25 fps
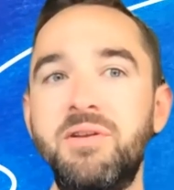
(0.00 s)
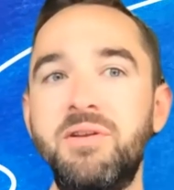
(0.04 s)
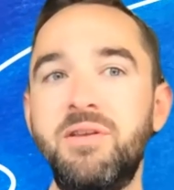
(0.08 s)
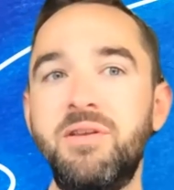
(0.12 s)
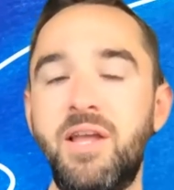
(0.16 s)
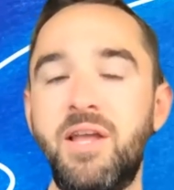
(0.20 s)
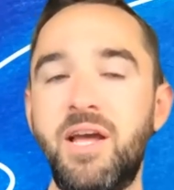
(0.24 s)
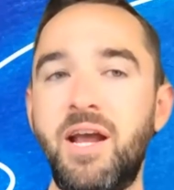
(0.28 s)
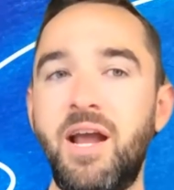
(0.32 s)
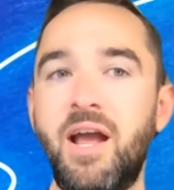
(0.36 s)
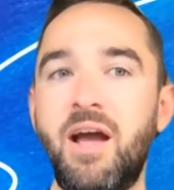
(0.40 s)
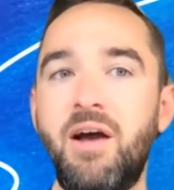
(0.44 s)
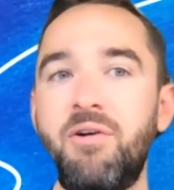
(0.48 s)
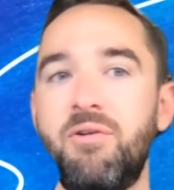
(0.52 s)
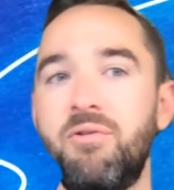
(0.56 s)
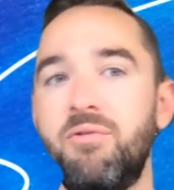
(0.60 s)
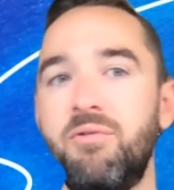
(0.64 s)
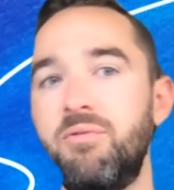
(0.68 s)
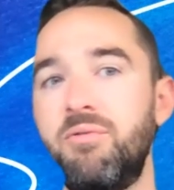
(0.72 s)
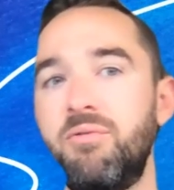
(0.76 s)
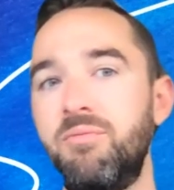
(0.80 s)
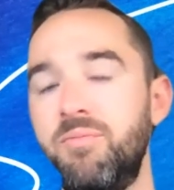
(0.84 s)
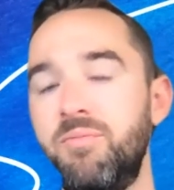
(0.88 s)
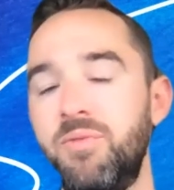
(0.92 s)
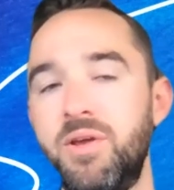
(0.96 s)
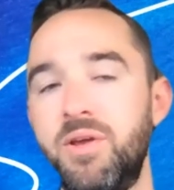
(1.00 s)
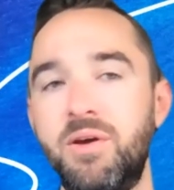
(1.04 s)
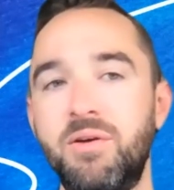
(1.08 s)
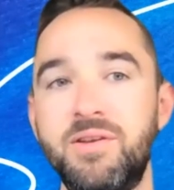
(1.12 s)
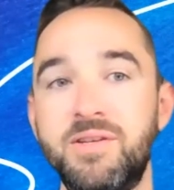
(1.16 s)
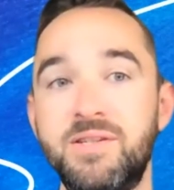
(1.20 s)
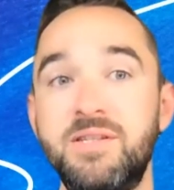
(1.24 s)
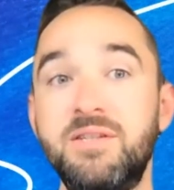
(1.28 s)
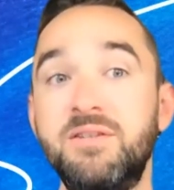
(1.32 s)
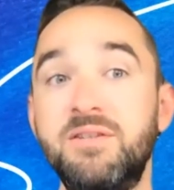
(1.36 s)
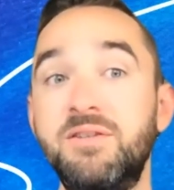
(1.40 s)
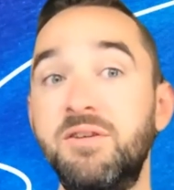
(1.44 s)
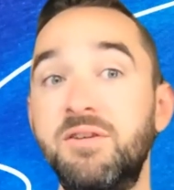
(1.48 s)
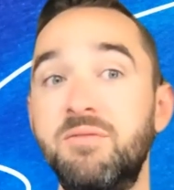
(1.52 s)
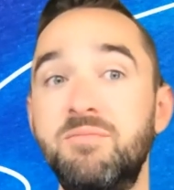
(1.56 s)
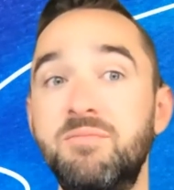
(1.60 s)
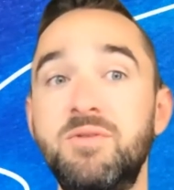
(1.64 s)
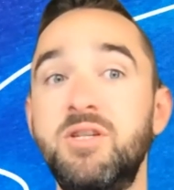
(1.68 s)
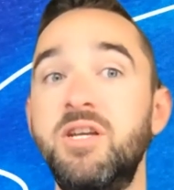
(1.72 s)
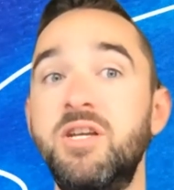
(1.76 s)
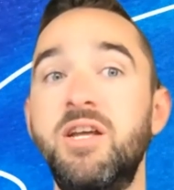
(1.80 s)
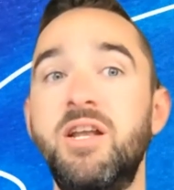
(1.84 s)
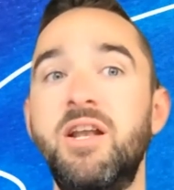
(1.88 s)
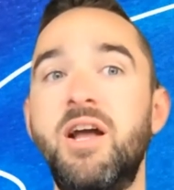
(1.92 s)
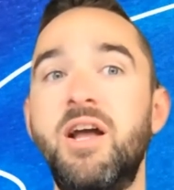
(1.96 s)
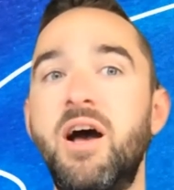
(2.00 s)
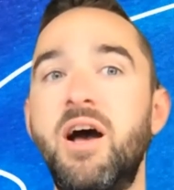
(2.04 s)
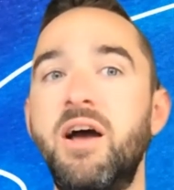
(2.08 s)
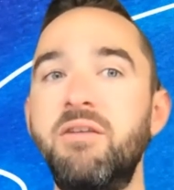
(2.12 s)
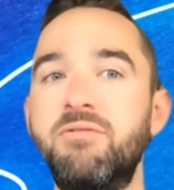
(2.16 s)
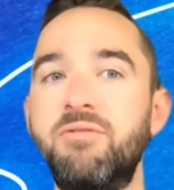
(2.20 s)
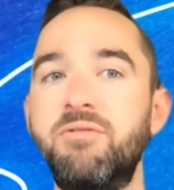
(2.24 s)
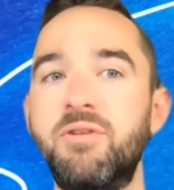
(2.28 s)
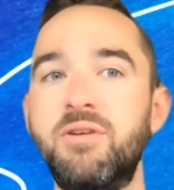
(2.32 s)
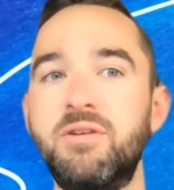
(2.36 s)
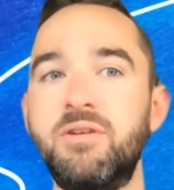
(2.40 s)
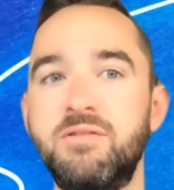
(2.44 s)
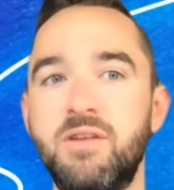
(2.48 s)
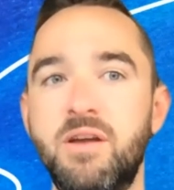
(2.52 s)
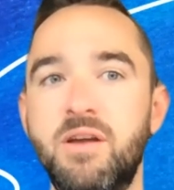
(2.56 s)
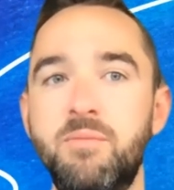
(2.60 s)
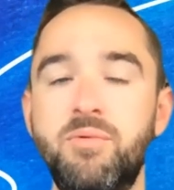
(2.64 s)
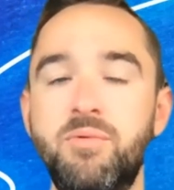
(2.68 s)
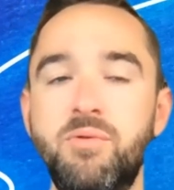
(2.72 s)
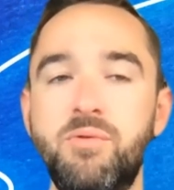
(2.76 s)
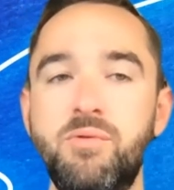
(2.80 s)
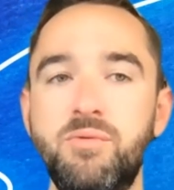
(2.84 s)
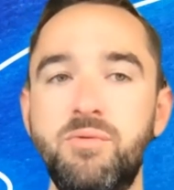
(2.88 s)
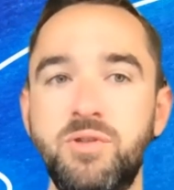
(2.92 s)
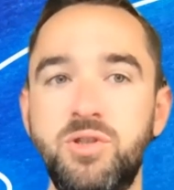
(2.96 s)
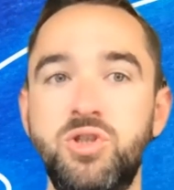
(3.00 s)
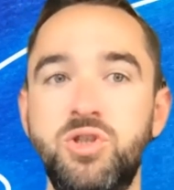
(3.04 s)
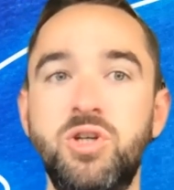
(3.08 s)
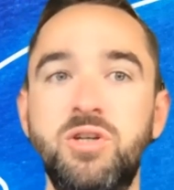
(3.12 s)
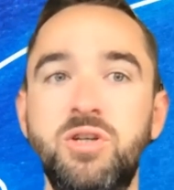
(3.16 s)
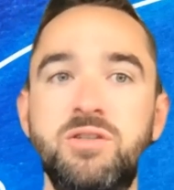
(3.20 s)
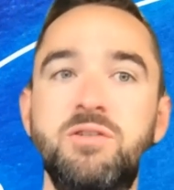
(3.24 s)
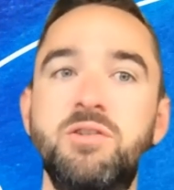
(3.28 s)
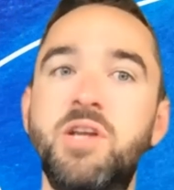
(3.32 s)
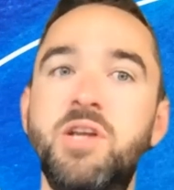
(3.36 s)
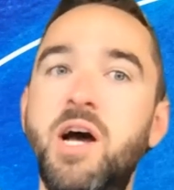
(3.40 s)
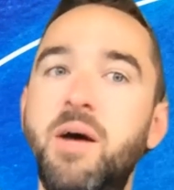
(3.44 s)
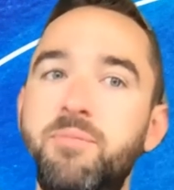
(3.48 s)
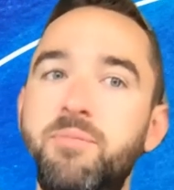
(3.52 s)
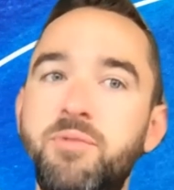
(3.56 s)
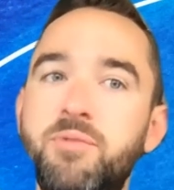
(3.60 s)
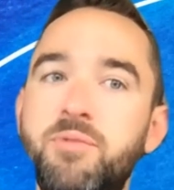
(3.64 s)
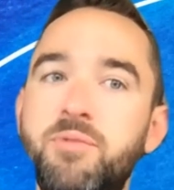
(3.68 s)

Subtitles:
like how the Cilium CNI, for example, was just adopted